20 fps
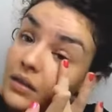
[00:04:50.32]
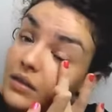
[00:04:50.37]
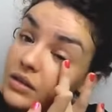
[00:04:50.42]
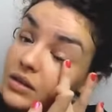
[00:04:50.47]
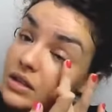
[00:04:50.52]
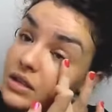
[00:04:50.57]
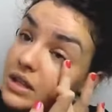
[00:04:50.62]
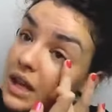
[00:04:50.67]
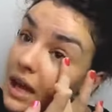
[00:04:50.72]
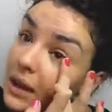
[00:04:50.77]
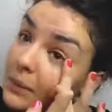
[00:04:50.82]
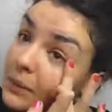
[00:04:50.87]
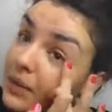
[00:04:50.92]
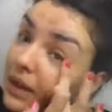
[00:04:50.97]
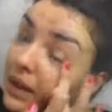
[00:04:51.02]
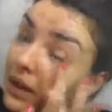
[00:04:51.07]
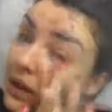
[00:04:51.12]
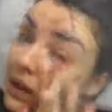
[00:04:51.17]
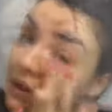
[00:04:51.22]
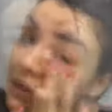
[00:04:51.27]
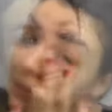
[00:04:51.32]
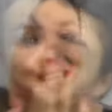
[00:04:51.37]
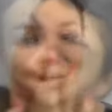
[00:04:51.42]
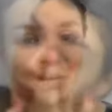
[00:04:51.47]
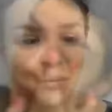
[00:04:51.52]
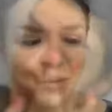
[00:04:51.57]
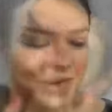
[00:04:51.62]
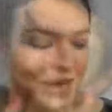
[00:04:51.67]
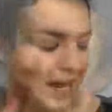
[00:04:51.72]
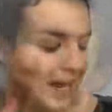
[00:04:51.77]
So just tap that. So I
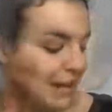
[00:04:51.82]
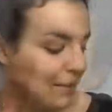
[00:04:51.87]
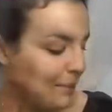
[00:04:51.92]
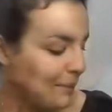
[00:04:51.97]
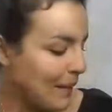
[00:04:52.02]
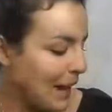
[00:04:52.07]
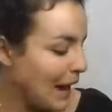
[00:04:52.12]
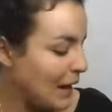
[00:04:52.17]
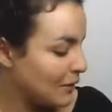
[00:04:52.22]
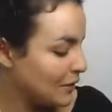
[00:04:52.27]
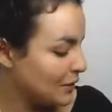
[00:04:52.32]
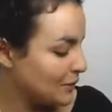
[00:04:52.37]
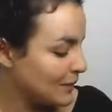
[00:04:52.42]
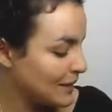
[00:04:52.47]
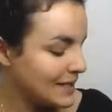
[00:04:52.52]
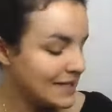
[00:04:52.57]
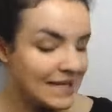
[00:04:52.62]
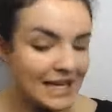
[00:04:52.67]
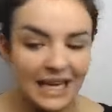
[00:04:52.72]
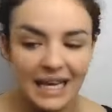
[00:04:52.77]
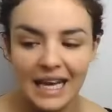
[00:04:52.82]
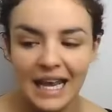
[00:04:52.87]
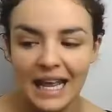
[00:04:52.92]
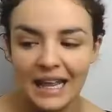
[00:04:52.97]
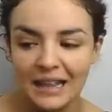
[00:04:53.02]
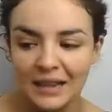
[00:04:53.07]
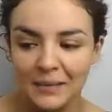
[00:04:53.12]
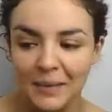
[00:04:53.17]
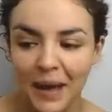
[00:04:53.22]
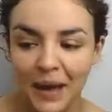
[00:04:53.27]
then went ahead and powdered my skin,
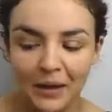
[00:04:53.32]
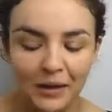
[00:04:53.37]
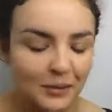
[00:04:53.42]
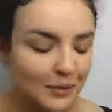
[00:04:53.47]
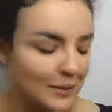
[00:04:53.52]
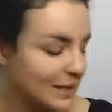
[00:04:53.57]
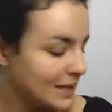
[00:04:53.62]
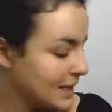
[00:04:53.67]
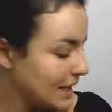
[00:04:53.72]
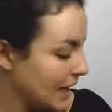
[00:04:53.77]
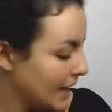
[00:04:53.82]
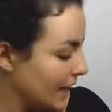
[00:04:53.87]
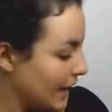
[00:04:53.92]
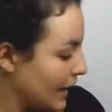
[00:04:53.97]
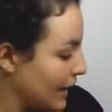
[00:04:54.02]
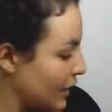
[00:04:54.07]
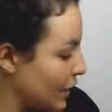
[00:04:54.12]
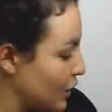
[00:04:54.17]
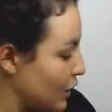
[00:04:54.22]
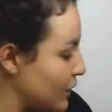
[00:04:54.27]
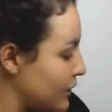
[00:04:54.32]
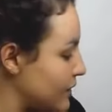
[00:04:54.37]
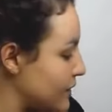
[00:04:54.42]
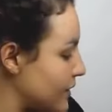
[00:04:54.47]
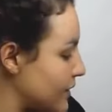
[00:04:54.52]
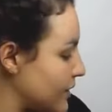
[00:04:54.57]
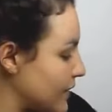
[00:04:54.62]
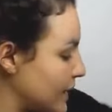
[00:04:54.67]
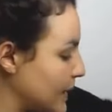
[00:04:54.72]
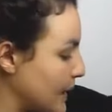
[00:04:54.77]
and to powder my skin I
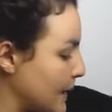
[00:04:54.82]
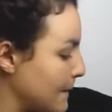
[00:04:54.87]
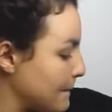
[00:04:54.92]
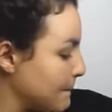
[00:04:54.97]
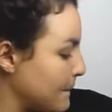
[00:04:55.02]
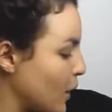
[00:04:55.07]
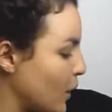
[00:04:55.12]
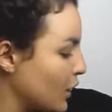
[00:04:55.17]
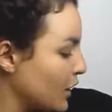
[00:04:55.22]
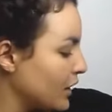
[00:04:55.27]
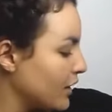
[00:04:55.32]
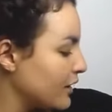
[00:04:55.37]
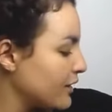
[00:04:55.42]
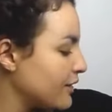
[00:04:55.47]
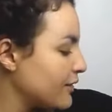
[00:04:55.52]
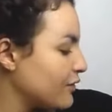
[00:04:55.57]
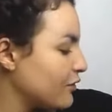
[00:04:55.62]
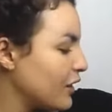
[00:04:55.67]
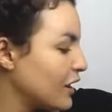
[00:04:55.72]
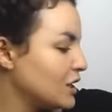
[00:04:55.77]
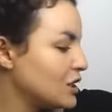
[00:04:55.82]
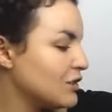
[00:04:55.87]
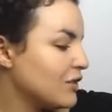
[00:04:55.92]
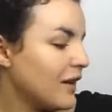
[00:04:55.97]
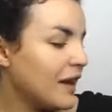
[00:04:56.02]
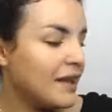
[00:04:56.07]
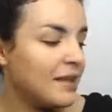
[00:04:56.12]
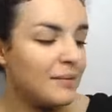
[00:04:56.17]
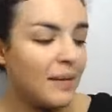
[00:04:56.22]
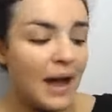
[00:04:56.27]
used the Miner's Fresh
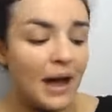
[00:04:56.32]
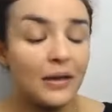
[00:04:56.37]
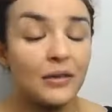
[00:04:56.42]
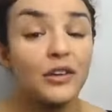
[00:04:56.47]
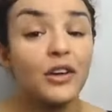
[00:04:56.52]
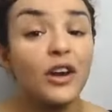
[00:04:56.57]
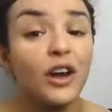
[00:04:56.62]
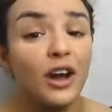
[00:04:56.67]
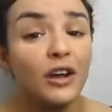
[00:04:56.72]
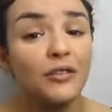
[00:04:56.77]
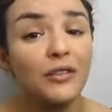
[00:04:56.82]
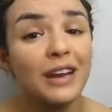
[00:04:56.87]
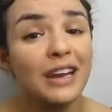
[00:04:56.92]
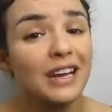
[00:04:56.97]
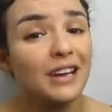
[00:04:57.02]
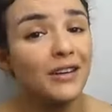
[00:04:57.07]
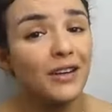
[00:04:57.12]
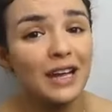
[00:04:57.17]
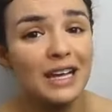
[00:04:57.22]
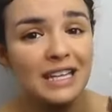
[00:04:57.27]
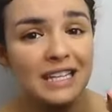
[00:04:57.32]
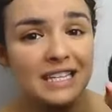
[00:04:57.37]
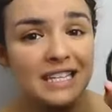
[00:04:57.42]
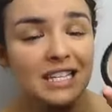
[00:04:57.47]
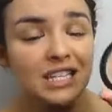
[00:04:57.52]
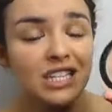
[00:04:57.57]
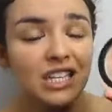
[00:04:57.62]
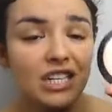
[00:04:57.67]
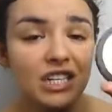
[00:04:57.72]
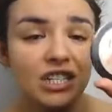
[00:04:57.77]
Face Powder. I really like this
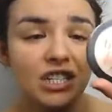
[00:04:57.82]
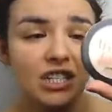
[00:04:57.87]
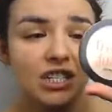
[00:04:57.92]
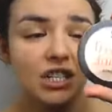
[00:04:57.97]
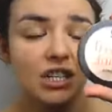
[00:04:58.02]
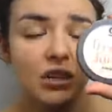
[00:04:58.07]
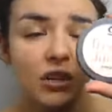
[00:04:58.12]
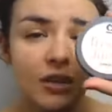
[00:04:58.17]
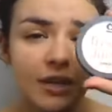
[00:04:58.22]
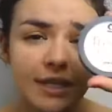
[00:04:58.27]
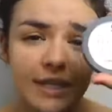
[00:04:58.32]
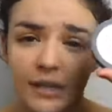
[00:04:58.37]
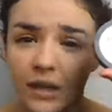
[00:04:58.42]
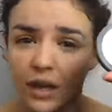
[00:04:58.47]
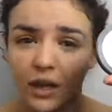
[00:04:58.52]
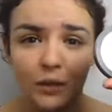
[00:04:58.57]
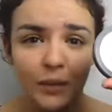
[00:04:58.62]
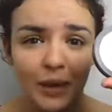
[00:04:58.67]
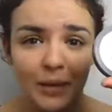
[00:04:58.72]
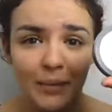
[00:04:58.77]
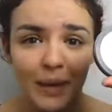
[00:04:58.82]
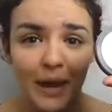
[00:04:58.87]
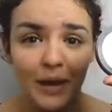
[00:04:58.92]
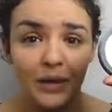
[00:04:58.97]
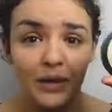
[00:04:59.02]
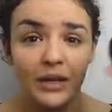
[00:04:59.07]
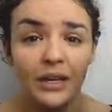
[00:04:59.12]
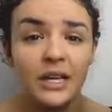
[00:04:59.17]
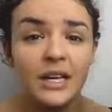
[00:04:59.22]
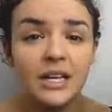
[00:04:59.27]
actually. It's just a nice lightweight
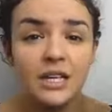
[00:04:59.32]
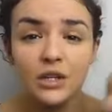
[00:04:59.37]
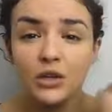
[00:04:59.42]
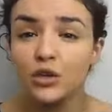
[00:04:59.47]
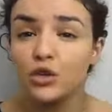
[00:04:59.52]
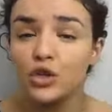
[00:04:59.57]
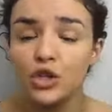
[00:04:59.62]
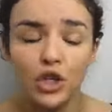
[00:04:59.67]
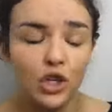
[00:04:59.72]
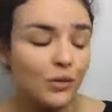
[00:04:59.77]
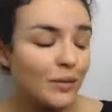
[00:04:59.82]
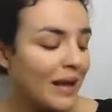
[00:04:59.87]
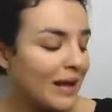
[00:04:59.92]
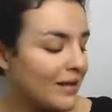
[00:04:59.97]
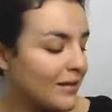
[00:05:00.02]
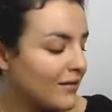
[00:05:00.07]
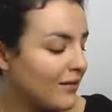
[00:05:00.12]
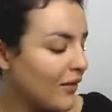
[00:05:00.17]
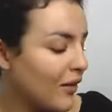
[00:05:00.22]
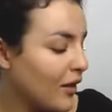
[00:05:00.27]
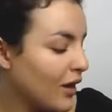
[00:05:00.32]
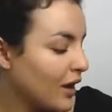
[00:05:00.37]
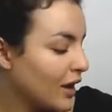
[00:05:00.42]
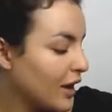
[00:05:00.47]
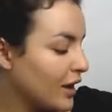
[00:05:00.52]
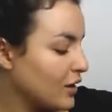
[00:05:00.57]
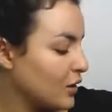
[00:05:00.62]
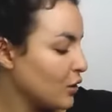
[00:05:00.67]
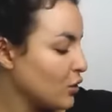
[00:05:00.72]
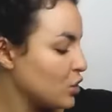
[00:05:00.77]
powder, not too
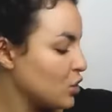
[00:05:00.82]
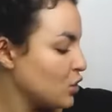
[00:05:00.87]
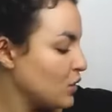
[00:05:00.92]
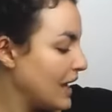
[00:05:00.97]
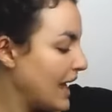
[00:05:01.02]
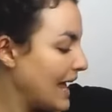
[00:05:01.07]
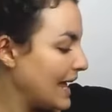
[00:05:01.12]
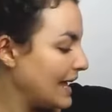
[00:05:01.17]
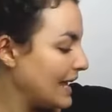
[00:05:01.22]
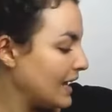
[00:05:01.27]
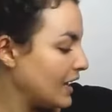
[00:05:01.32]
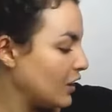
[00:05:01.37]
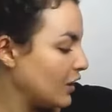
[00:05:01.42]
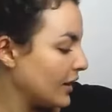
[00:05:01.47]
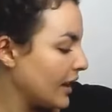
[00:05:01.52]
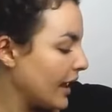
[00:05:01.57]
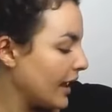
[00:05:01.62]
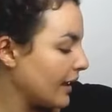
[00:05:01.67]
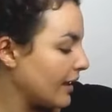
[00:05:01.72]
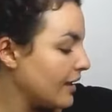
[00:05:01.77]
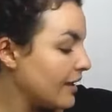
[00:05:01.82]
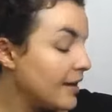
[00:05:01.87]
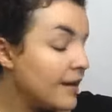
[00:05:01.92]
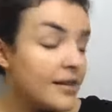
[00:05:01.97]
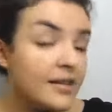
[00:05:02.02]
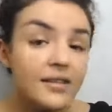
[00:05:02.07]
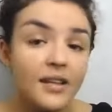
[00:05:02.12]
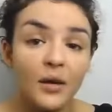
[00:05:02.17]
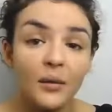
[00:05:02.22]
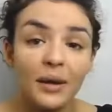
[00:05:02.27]
mattifying and not too cakey looking.
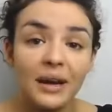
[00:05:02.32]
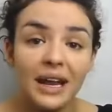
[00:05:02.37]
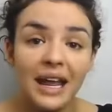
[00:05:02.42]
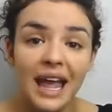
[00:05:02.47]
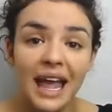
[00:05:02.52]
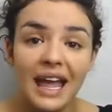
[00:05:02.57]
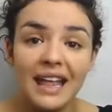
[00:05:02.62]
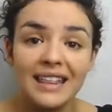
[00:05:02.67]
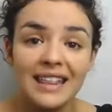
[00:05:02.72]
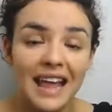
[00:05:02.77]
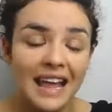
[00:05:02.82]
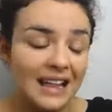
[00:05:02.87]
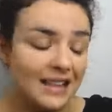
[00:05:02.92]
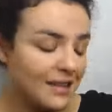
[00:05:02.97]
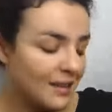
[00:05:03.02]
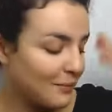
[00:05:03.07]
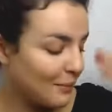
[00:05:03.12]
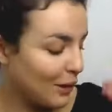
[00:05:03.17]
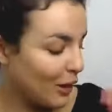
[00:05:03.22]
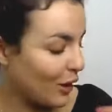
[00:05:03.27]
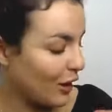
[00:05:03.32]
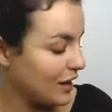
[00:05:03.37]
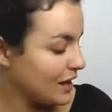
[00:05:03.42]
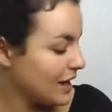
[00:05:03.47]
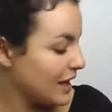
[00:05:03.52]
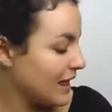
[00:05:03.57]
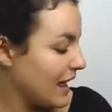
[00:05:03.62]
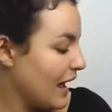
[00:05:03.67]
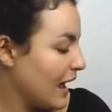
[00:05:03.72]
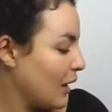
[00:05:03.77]
So I went ahead and
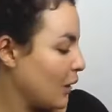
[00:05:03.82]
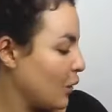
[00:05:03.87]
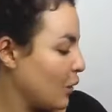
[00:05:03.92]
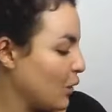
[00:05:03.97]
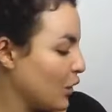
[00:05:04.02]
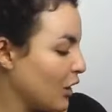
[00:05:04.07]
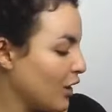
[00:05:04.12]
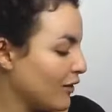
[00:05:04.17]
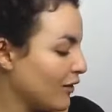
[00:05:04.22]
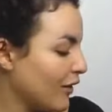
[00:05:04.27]
applied that all